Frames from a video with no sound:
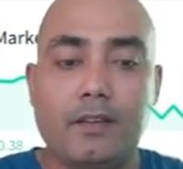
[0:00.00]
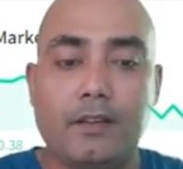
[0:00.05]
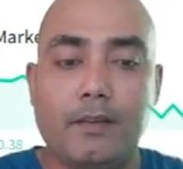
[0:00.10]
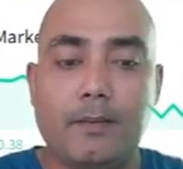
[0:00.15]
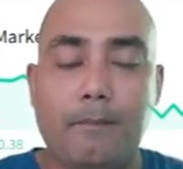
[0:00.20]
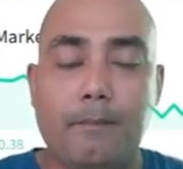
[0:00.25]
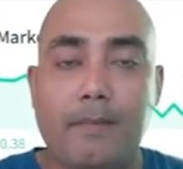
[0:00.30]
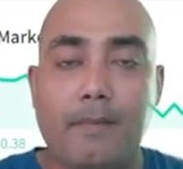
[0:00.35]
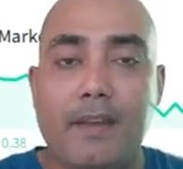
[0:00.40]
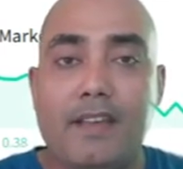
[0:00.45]

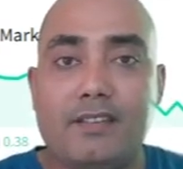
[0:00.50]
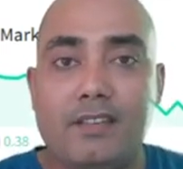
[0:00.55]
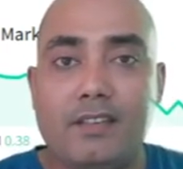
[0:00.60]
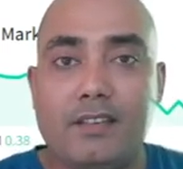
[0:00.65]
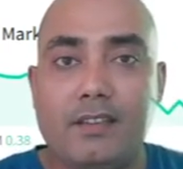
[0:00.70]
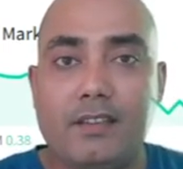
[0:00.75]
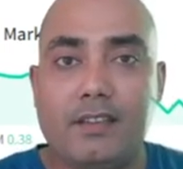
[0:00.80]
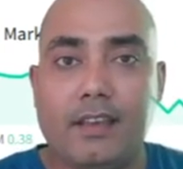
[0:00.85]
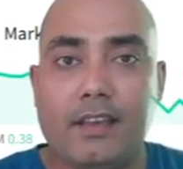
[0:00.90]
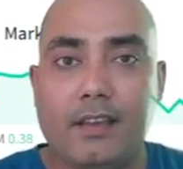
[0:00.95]

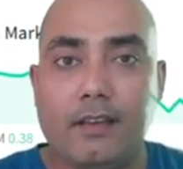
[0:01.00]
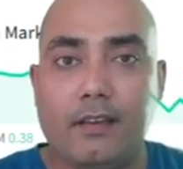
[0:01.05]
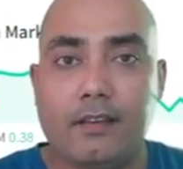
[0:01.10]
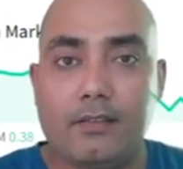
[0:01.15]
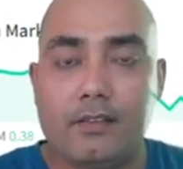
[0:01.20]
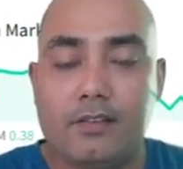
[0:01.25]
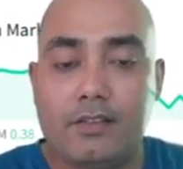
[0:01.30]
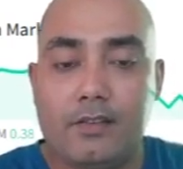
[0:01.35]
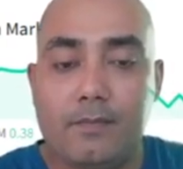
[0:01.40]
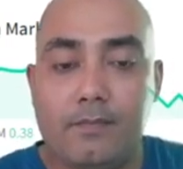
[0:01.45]
basic thing,
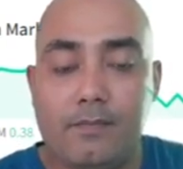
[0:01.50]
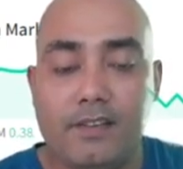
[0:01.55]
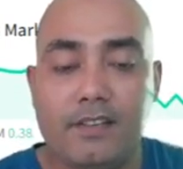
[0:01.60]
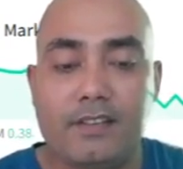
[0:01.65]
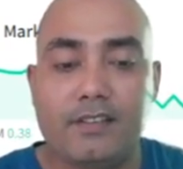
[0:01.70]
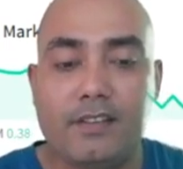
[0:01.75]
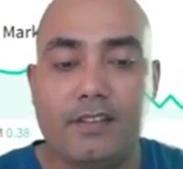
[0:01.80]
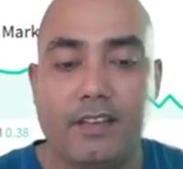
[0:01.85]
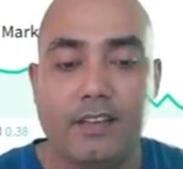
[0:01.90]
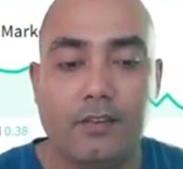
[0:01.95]
the
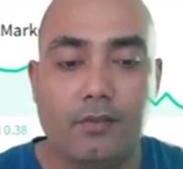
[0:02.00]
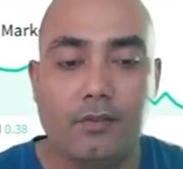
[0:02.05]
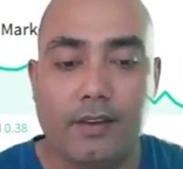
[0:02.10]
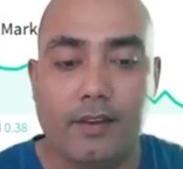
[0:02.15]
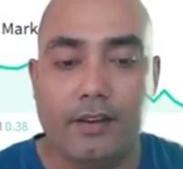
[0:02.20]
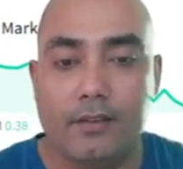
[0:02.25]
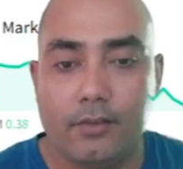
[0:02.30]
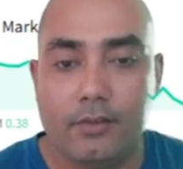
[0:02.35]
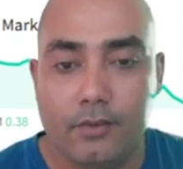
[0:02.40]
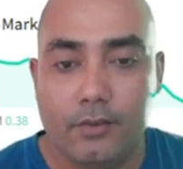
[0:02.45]
simplest thing you
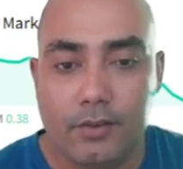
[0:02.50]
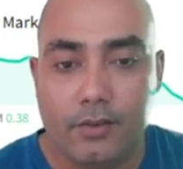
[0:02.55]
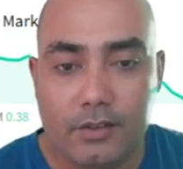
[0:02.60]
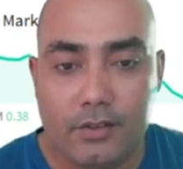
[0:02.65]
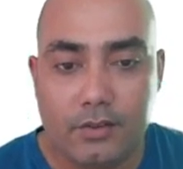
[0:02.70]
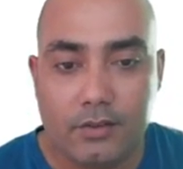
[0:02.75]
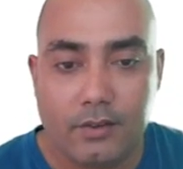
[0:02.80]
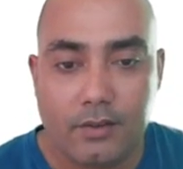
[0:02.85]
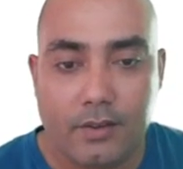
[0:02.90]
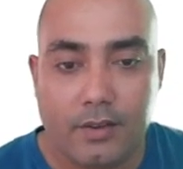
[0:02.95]
can do is
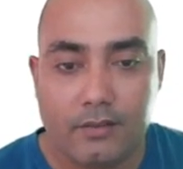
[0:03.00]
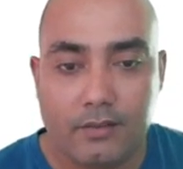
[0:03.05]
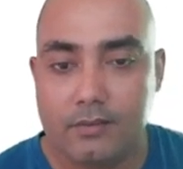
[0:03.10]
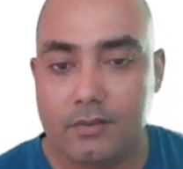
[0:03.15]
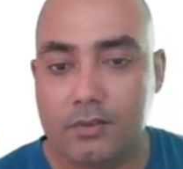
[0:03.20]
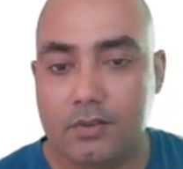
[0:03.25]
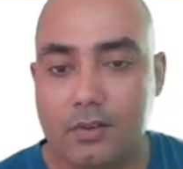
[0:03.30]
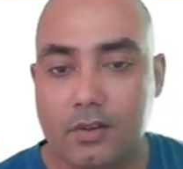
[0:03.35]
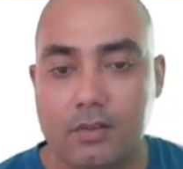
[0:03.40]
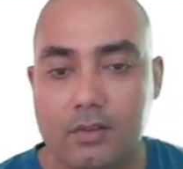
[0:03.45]
you can
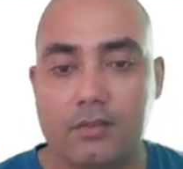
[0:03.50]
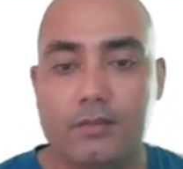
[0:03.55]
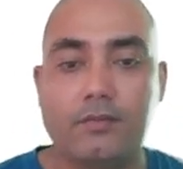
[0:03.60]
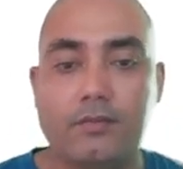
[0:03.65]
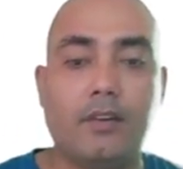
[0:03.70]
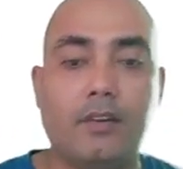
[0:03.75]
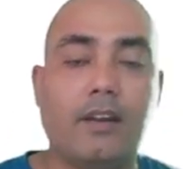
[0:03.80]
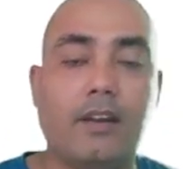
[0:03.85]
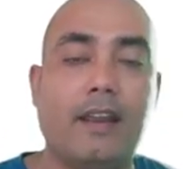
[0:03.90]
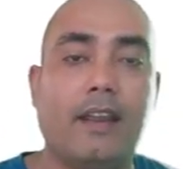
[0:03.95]
search
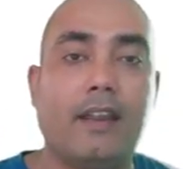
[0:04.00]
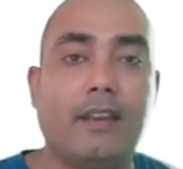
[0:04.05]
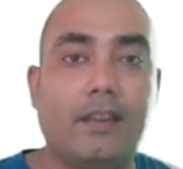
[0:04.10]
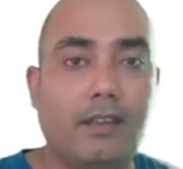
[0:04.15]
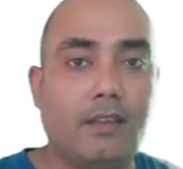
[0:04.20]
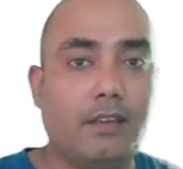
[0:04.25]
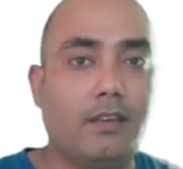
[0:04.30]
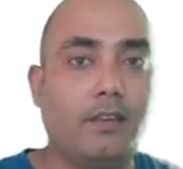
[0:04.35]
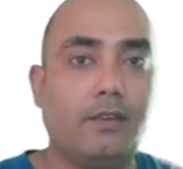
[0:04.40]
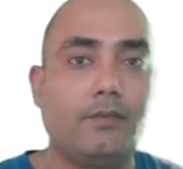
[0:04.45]
for any
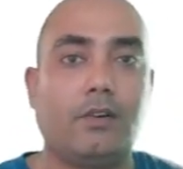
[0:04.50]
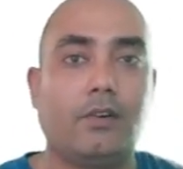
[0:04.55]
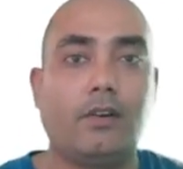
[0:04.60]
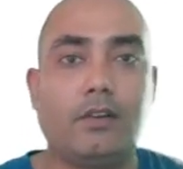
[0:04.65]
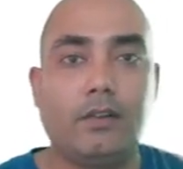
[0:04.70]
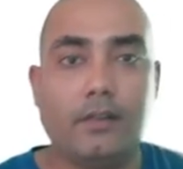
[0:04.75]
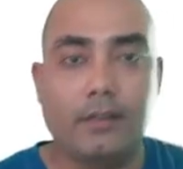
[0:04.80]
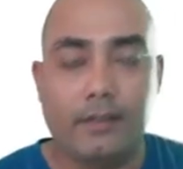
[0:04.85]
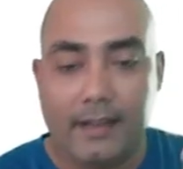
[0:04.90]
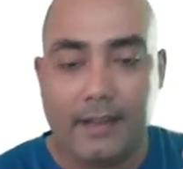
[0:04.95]

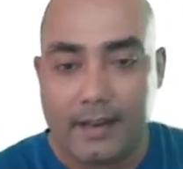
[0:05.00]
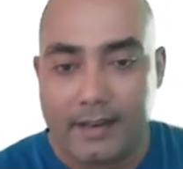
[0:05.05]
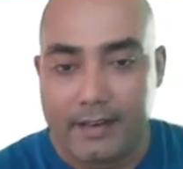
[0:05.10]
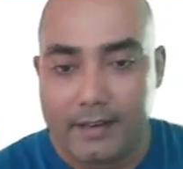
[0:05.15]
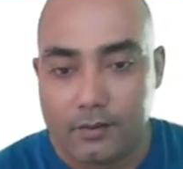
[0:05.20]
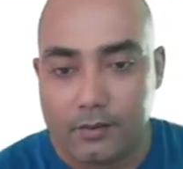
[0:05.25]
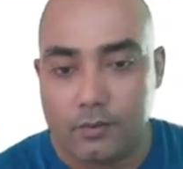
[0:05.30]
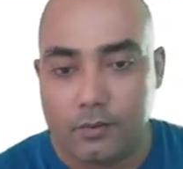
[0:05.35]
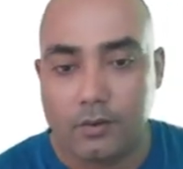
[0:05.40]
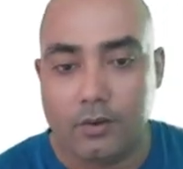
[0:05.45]
keyword that
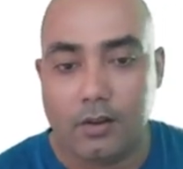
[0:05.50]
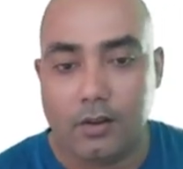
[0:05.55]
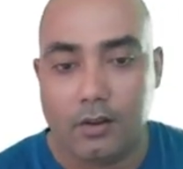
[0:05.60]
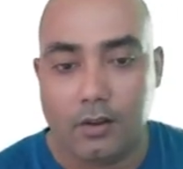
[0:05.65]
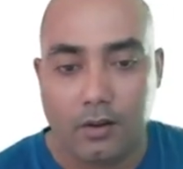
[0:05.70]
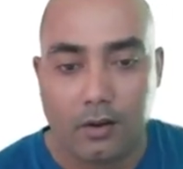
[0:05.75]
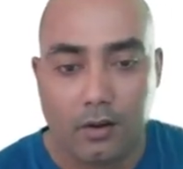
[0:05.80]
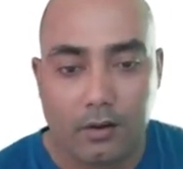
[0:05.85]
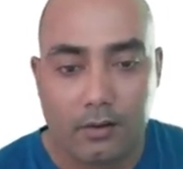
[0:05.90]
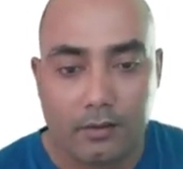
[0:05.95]
in Google
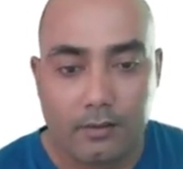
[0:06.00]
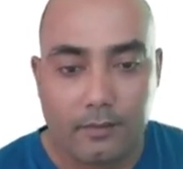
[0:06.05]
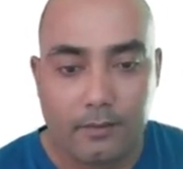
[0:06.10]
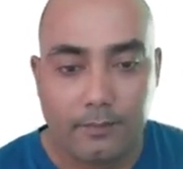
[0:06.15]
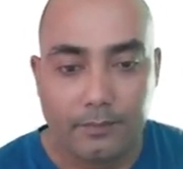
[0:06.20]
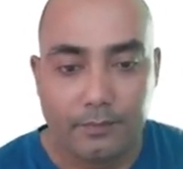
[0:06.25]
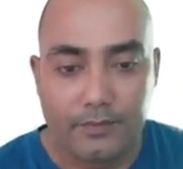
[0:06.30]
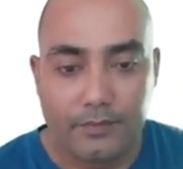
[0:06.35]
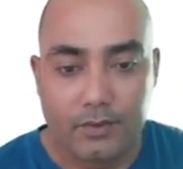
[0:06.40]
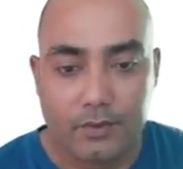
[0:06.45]
on,
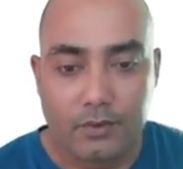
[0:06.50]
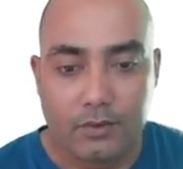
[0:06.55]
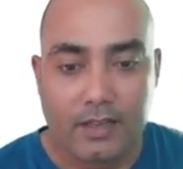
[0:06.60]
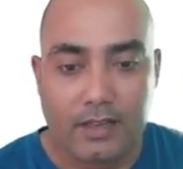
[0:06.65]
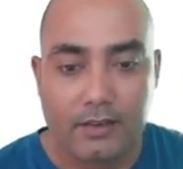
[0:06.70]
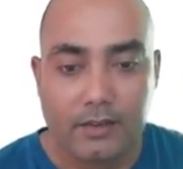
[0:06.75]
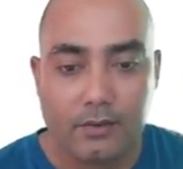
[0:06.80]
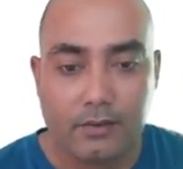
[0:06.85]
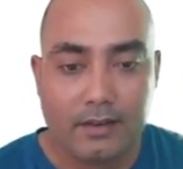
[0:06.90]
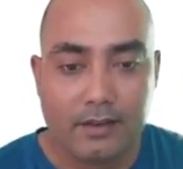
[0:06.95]
so
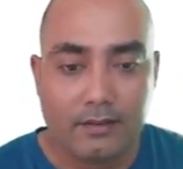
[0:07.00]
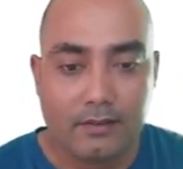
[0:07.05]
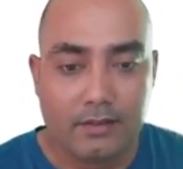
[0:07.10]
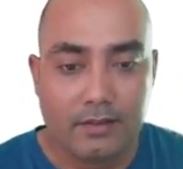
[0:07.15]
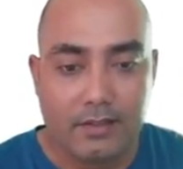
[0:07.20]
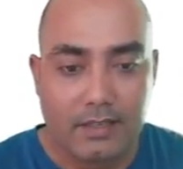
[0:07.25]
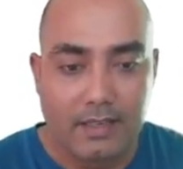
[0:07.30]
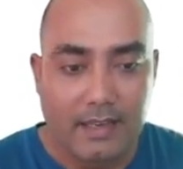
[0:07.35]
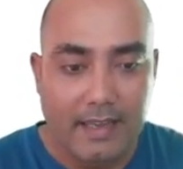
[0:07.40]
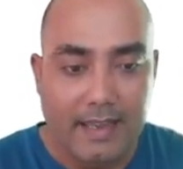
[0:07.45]
that you can
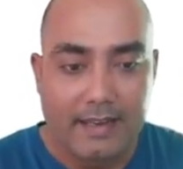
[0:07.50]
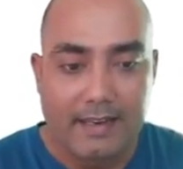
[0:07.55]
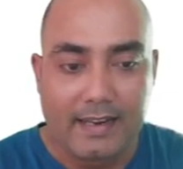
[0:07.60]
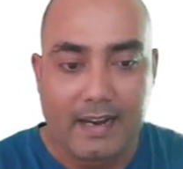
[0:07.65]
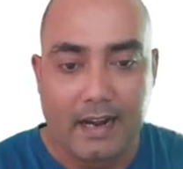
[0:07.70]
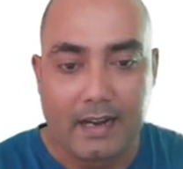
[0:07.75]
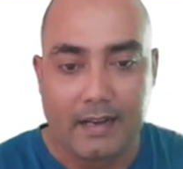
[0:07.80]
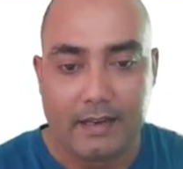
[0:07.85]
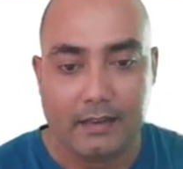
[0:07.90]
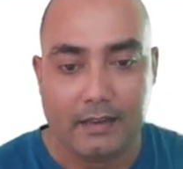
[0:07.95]
see any
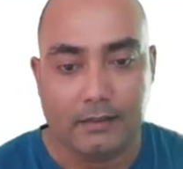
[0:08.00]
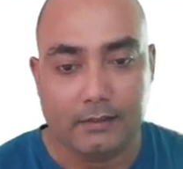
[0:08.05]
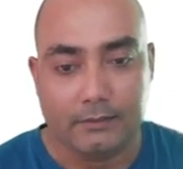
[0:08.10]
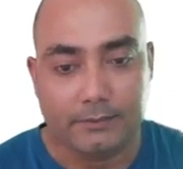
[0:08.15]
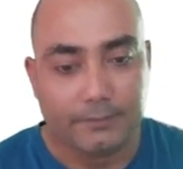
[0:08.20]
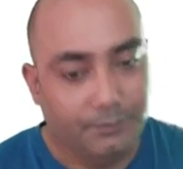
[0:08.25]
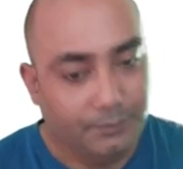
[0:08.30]
article.